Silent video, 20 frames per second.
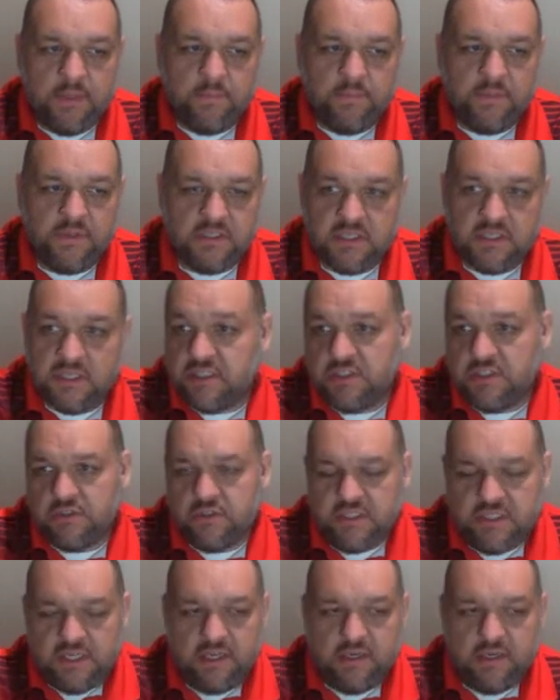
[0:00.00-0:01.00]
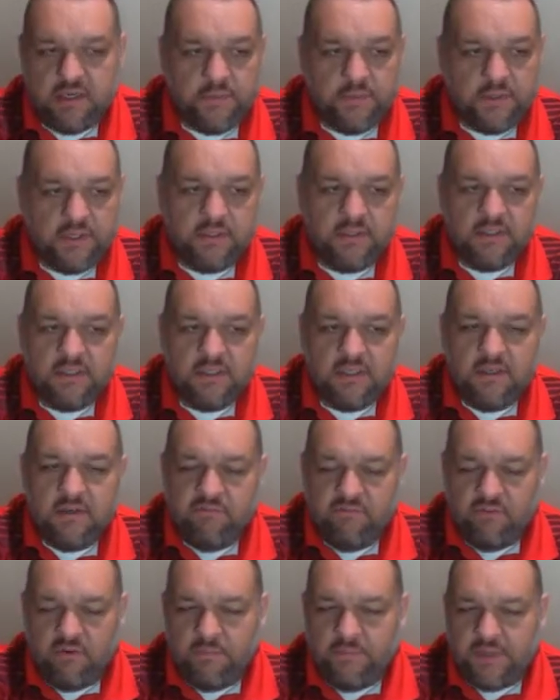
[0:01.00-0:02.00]
up, as you said, but
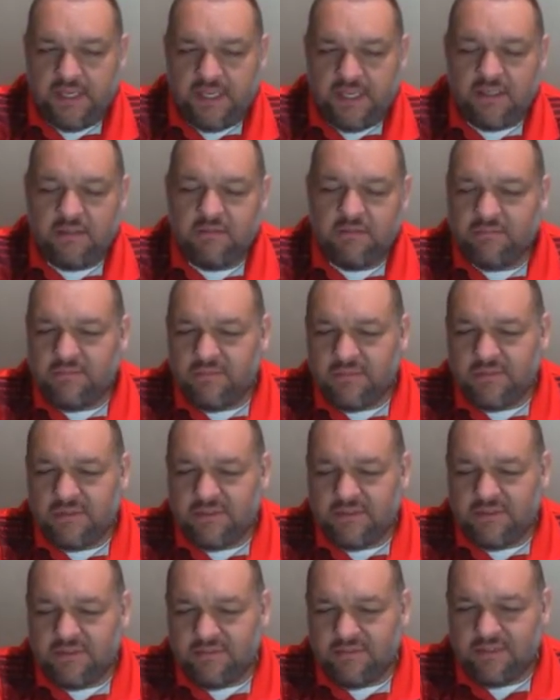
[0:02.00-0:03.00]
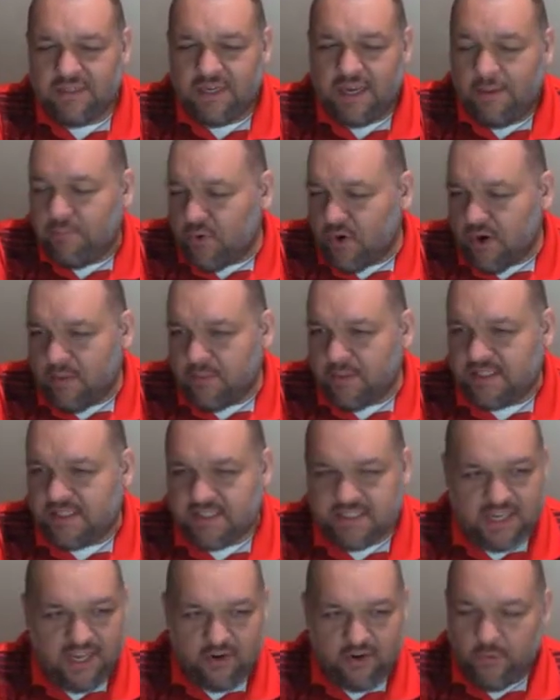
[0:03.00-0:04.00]
for me, I'm probably
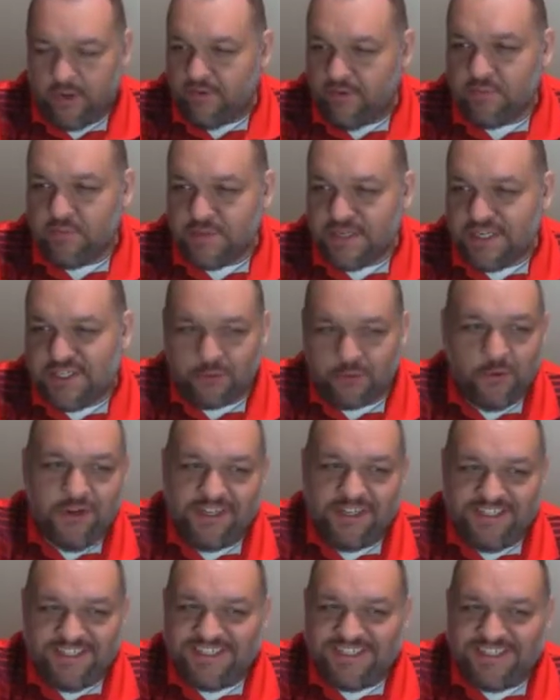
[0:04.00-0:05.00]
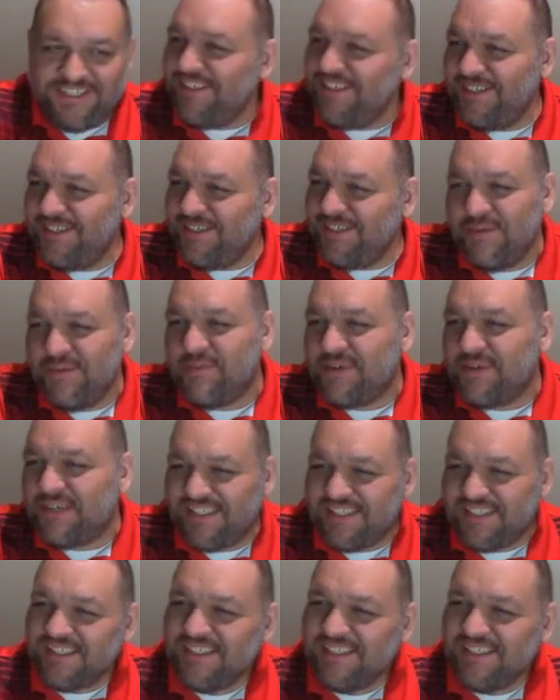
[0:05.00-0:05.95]
staying away from this one, but